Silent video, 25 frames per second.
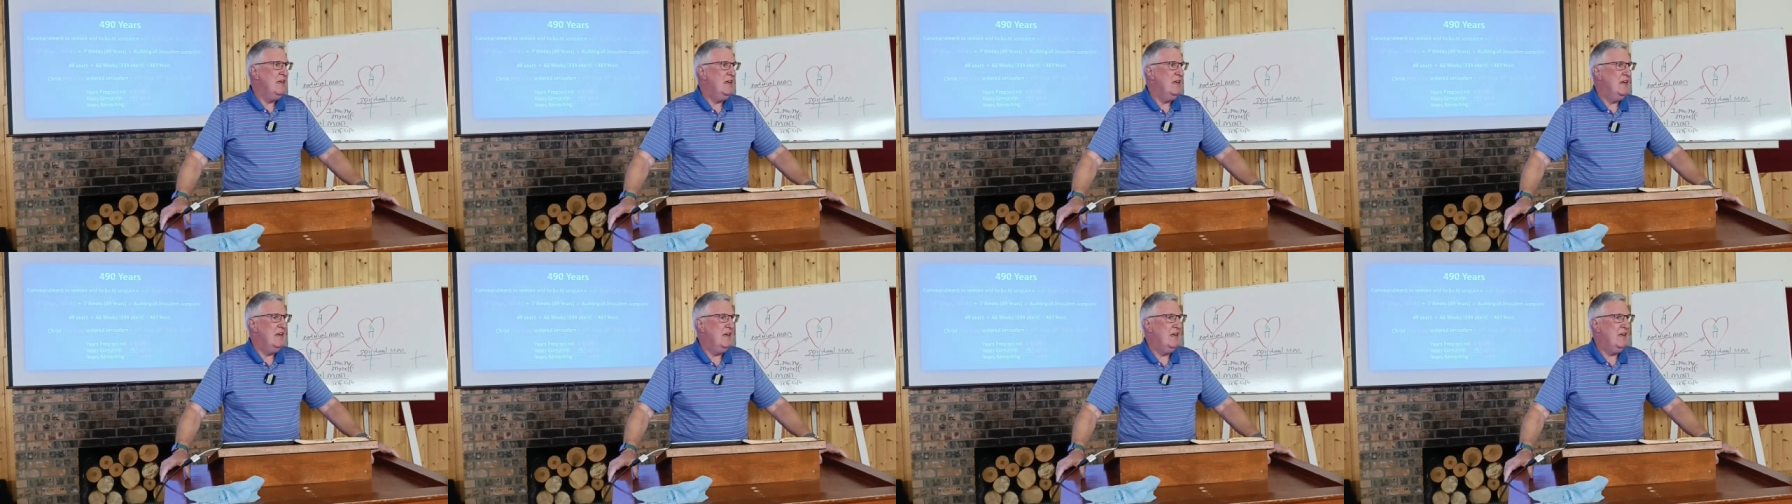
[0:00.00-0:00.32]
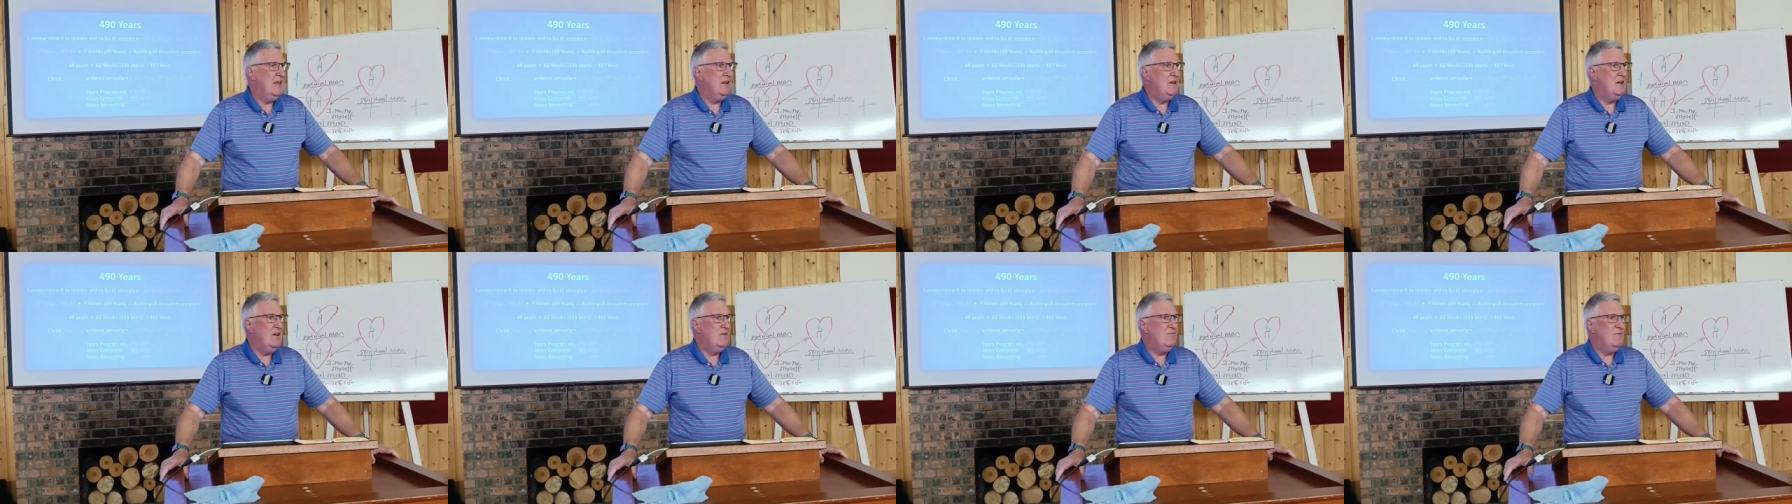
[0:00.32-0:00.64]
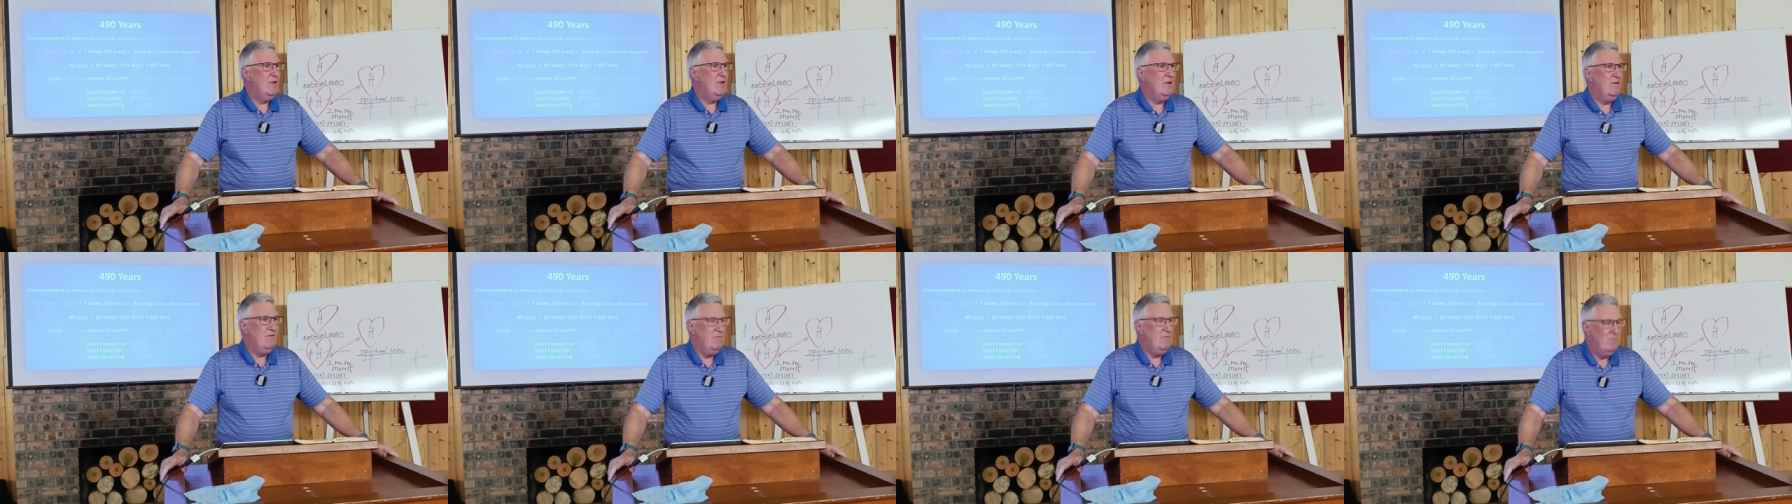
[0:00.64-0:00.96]
and
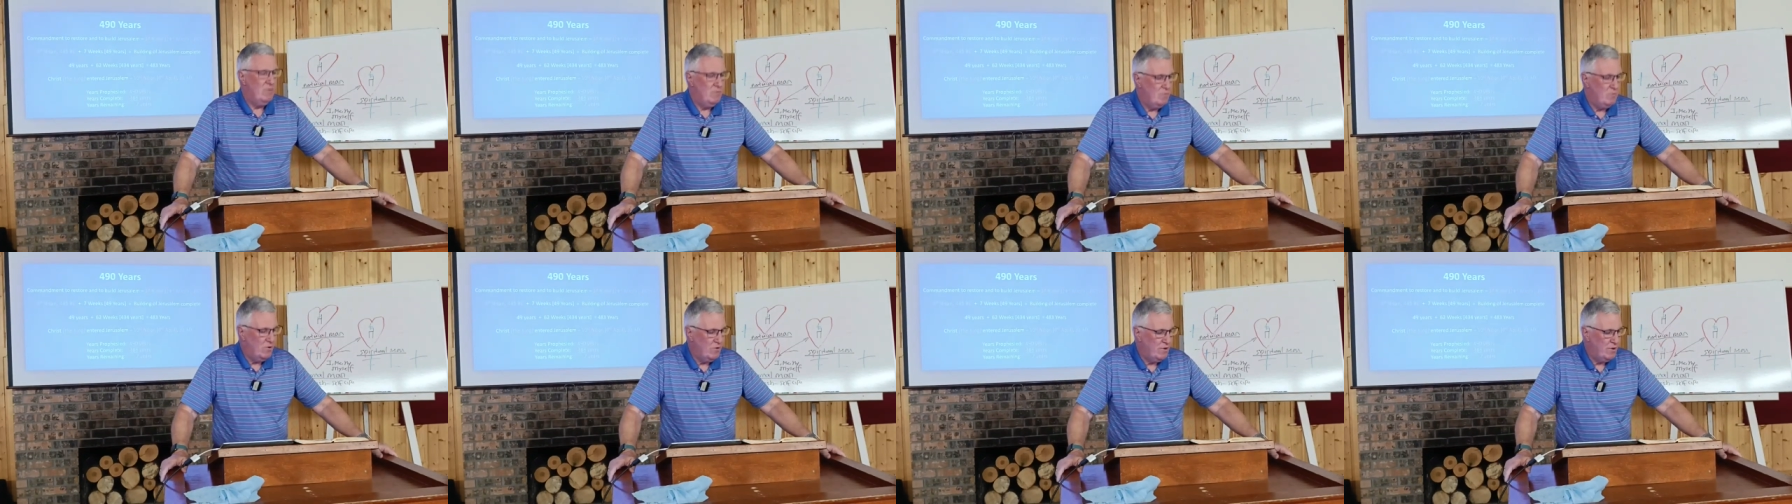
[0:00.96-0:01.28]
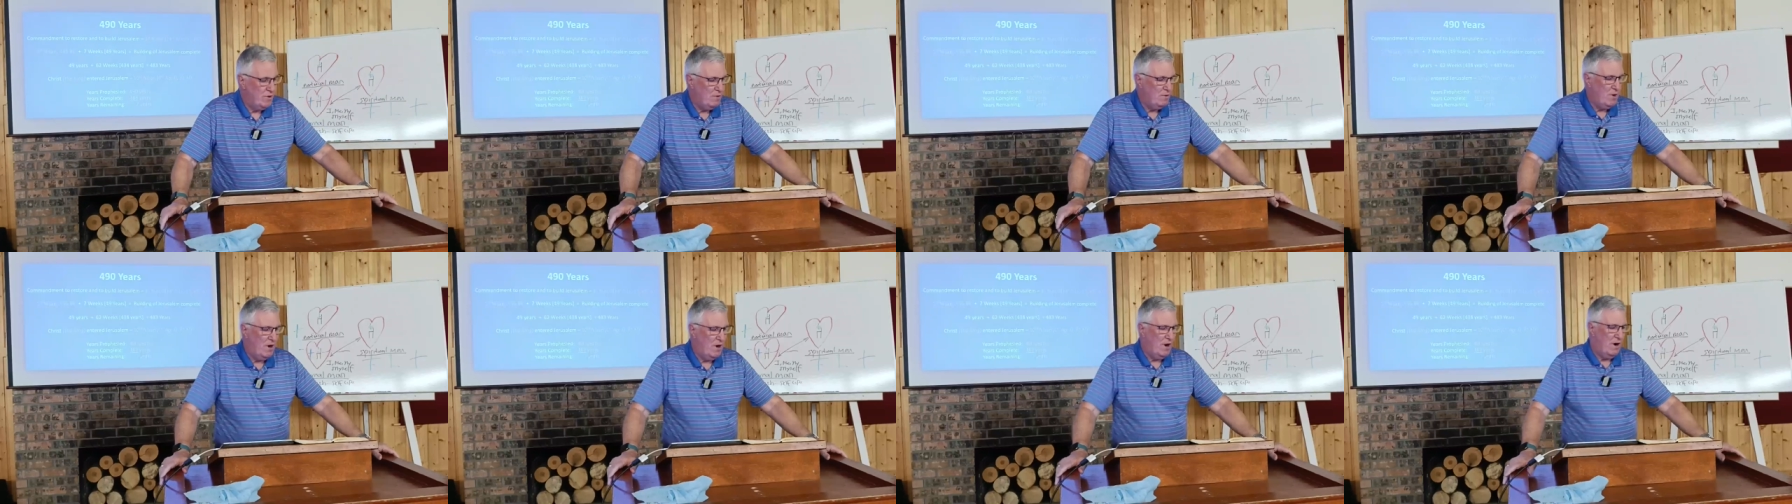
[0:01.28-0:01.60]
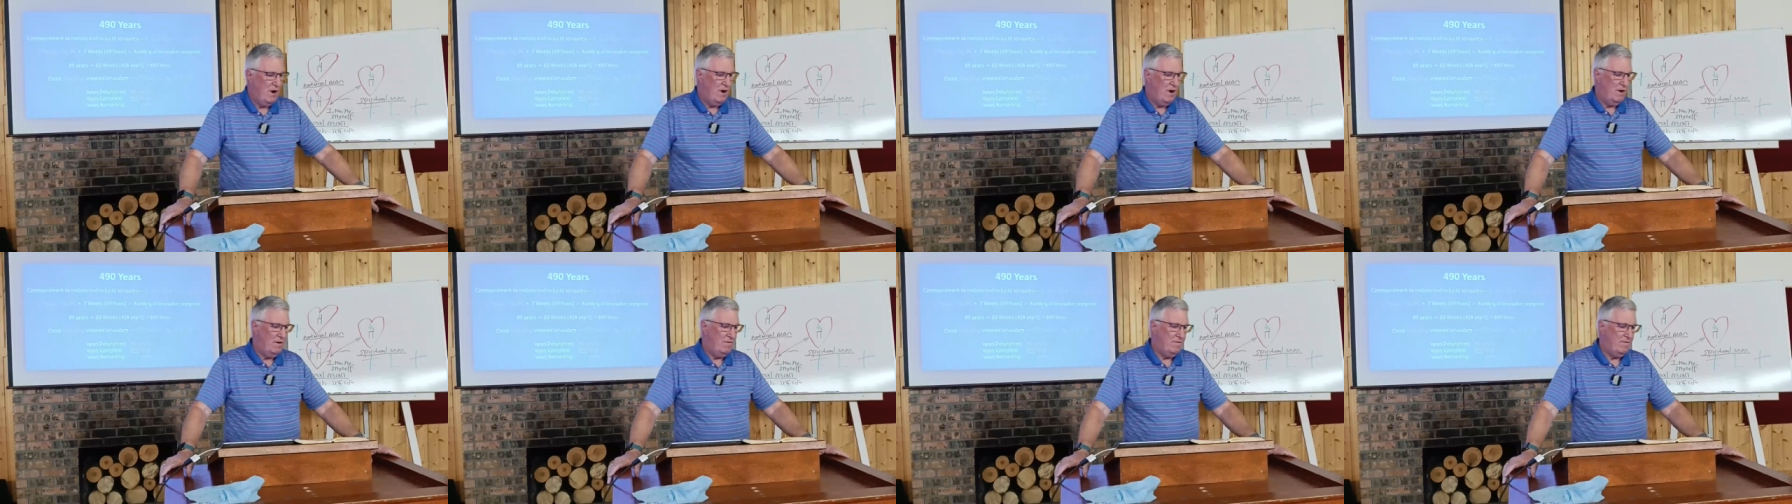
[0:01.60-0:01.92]
we were both
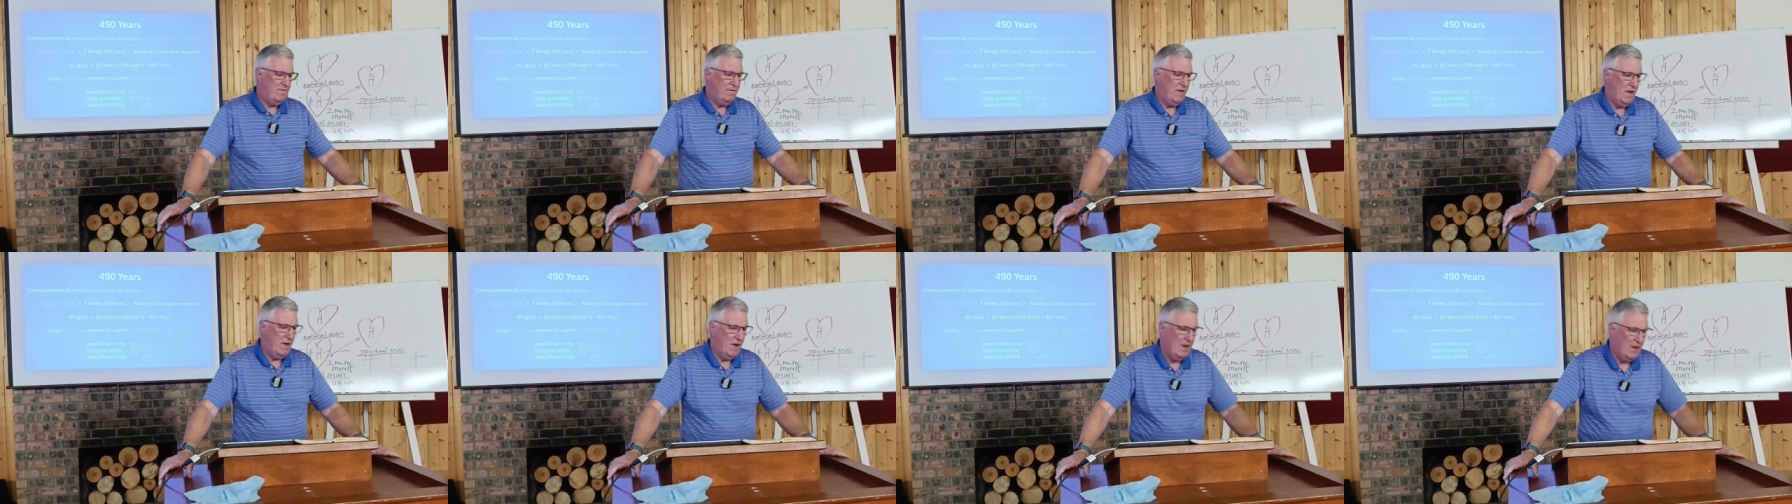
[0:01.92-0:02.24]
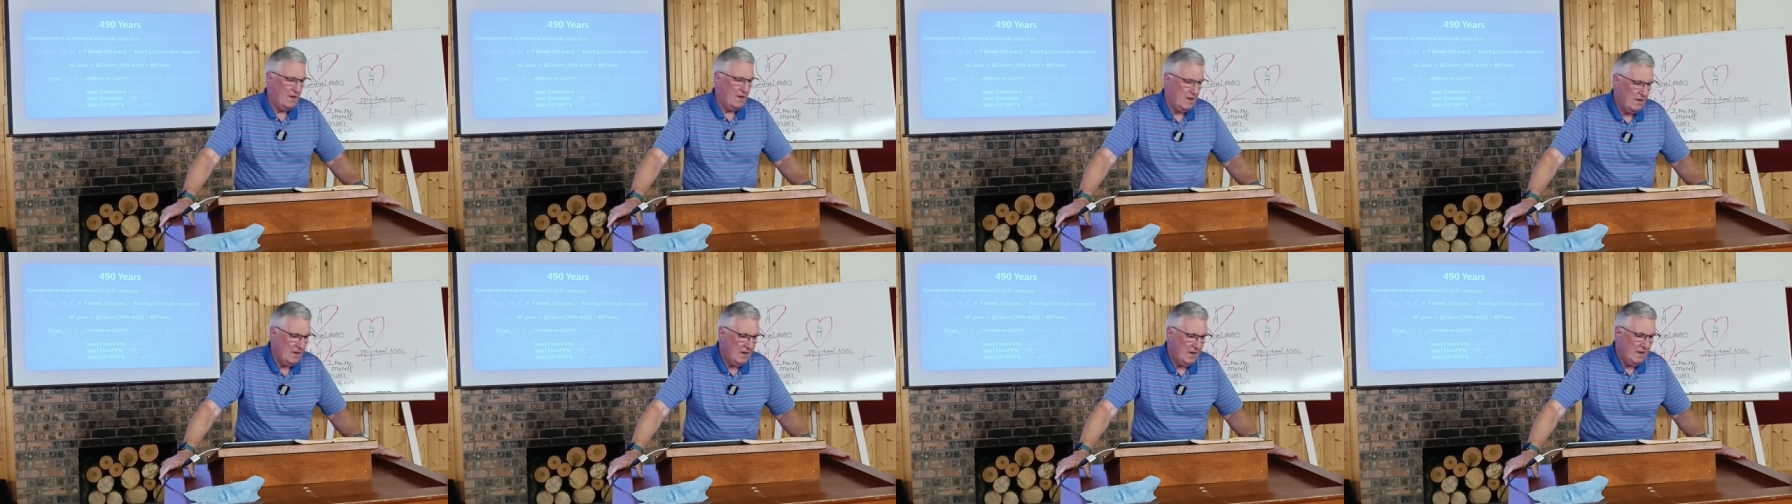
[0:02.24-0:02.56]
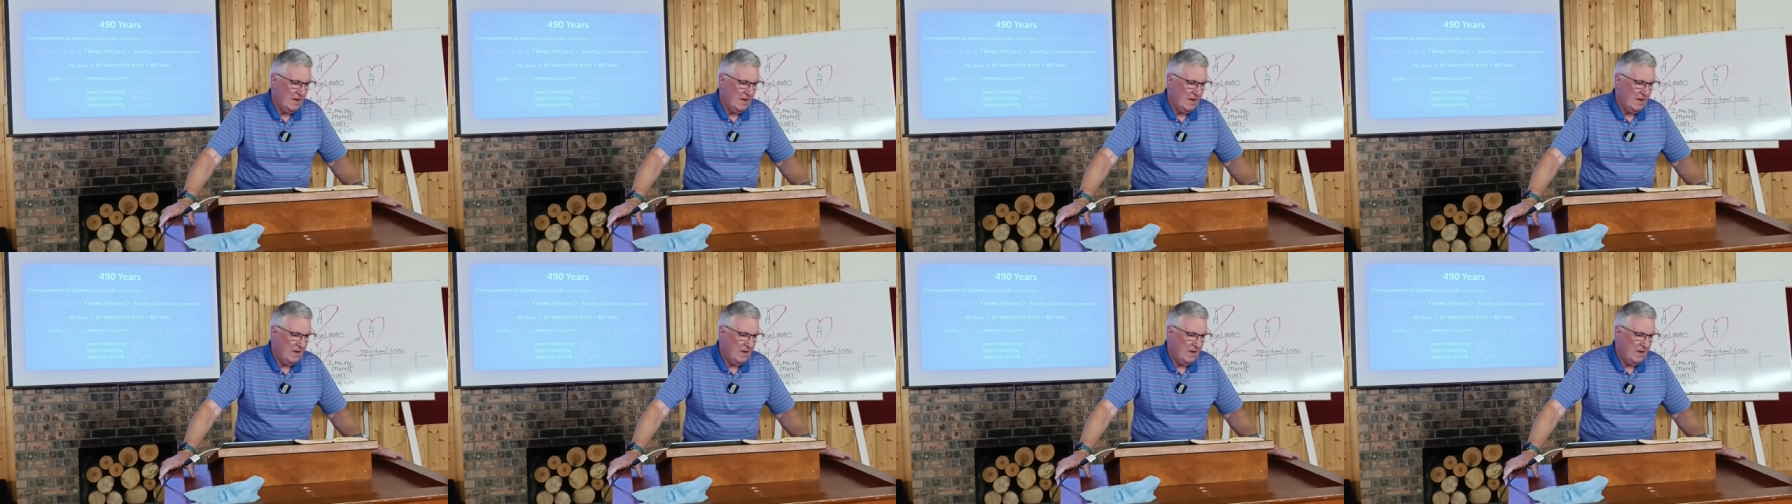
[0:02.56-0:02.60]
aware of uh,